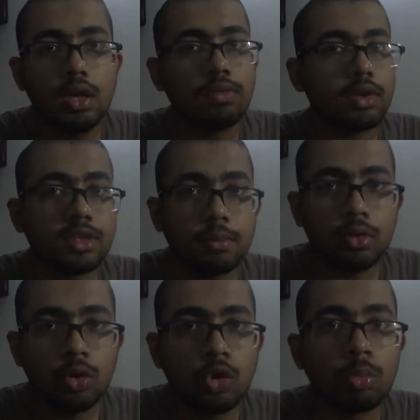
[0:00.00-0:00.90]
For example,
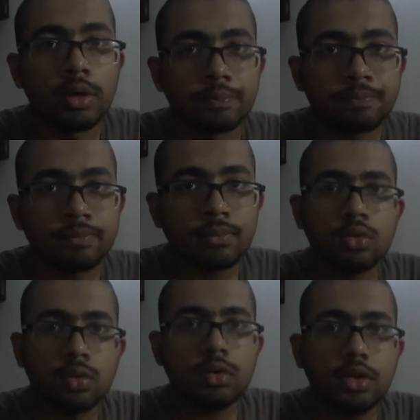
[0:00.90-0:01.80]
glaucoma,
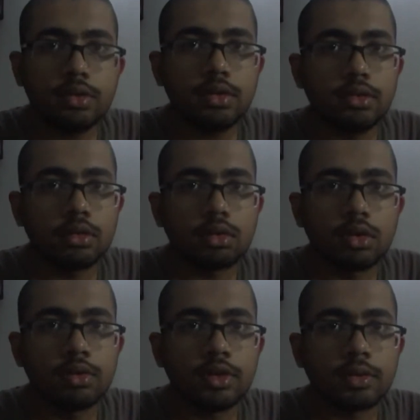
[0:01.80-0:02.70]
known disease in our
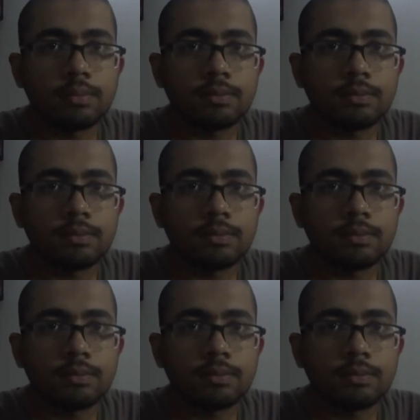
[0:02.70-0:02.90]
country.